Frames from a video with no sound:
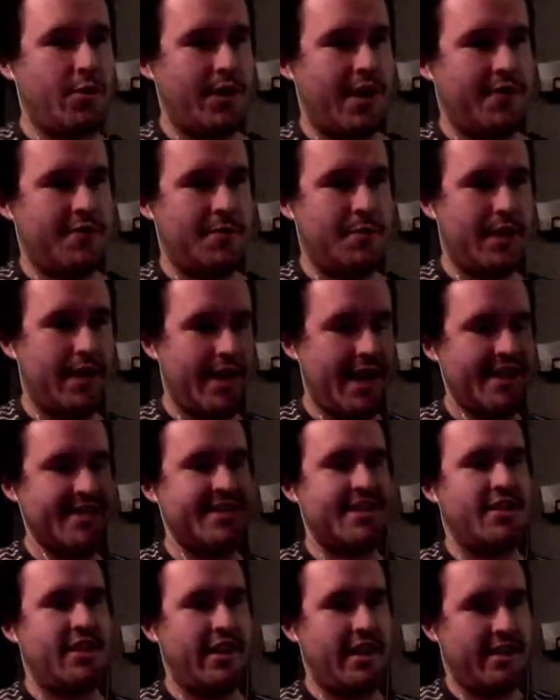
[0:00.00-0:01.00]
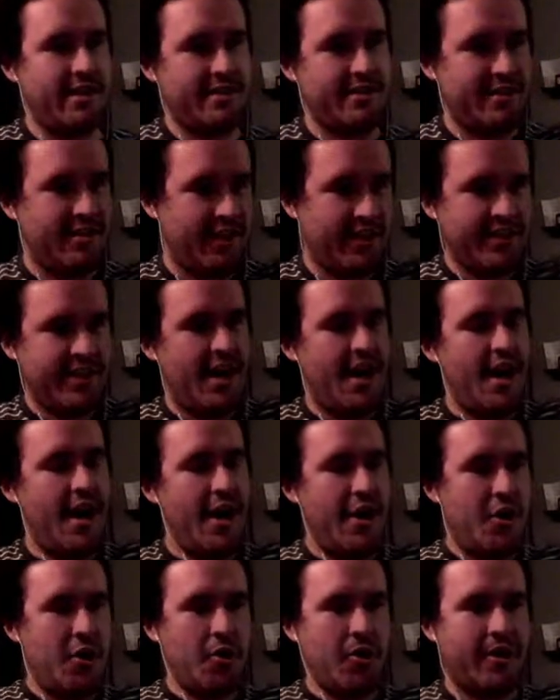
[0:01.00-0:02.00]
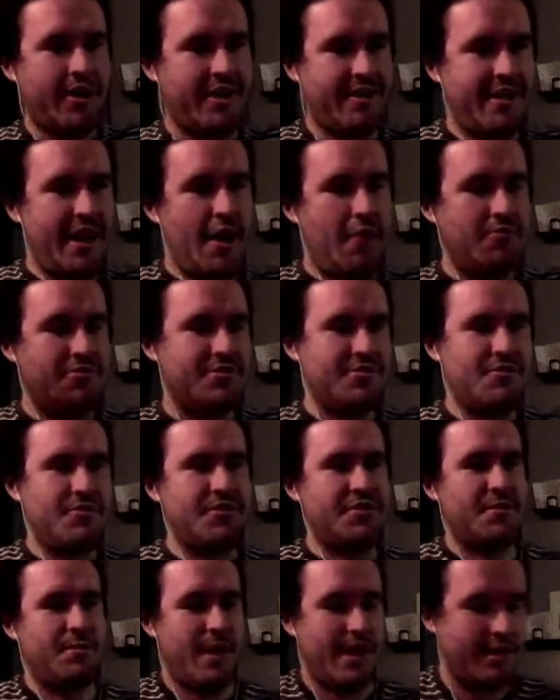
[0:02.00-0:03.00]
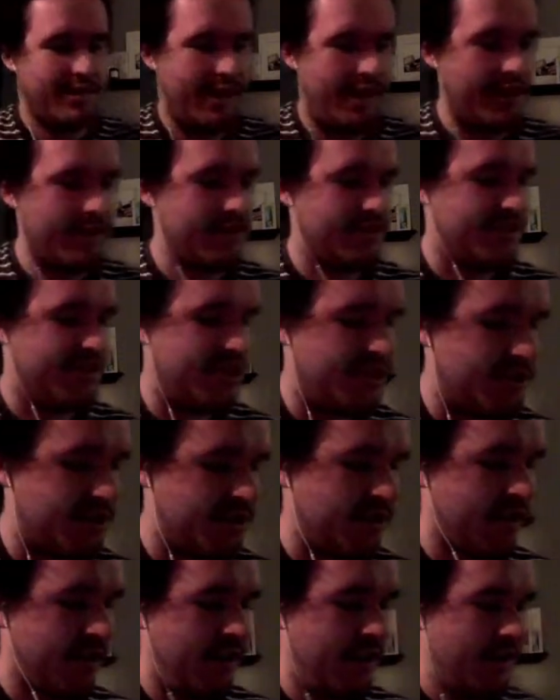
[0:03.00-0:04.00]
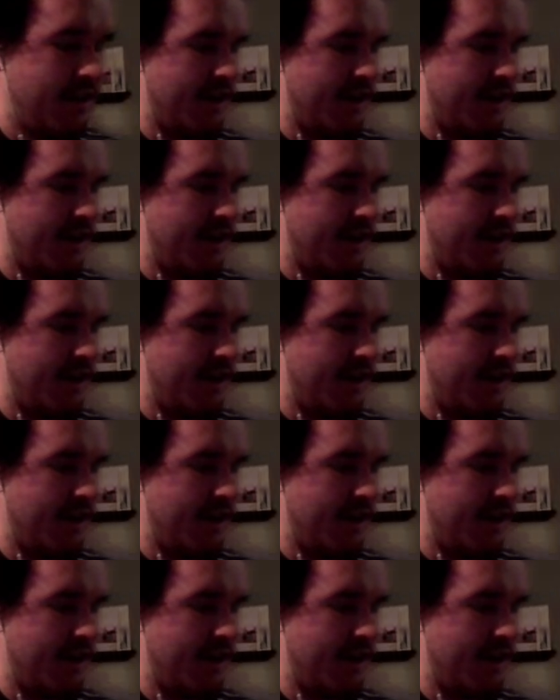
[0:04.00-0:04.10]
would have to be like escalated to like the higher council to make that decision.